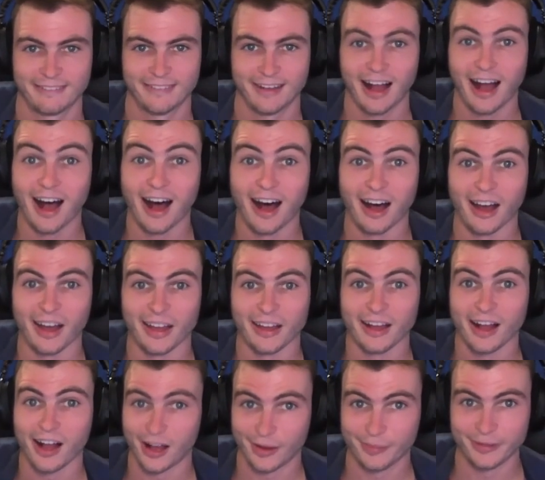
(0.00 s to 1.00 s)
Hi,
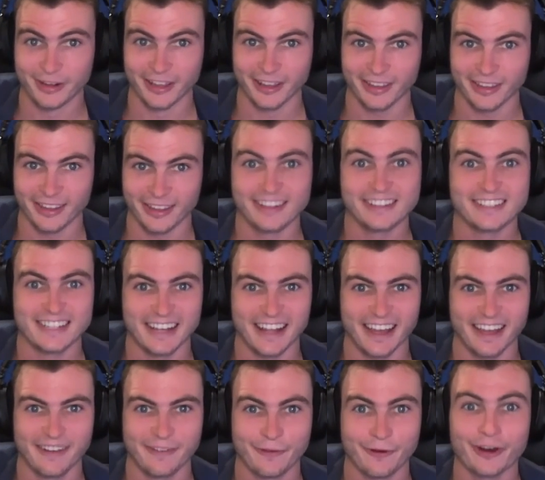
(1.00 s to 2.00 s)
I'm Nick, and
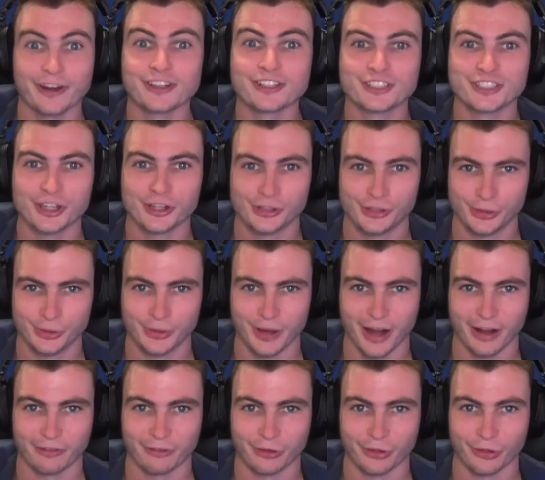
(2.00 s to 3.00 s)
today we're going to show you how
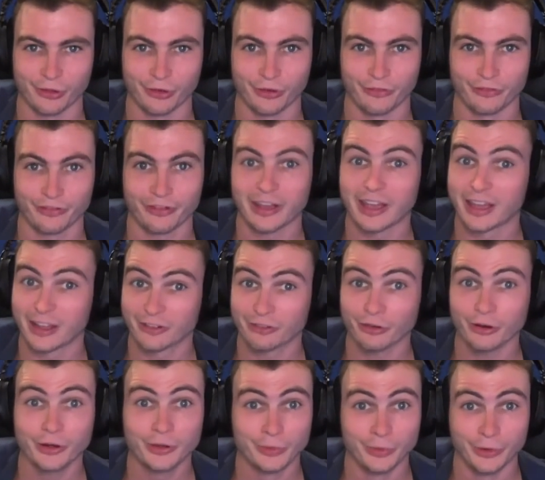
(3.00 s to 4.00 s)
to resolve
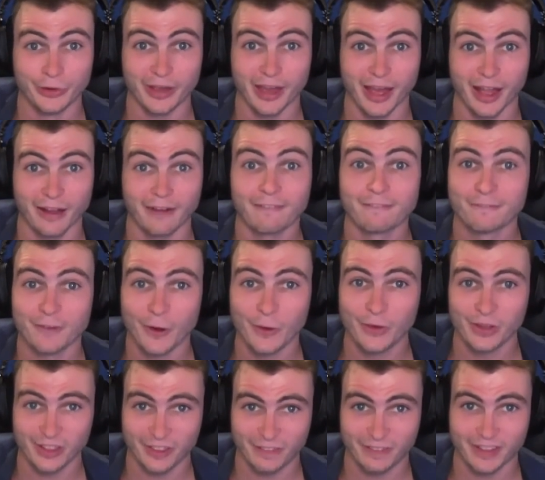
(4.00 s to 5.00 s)
Android WCAG
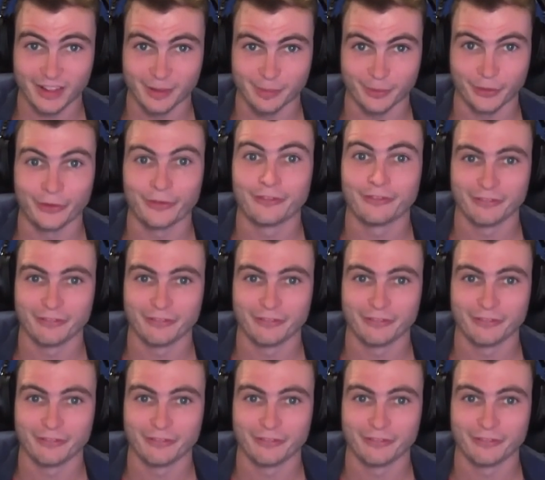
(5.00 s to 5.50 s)
focus visible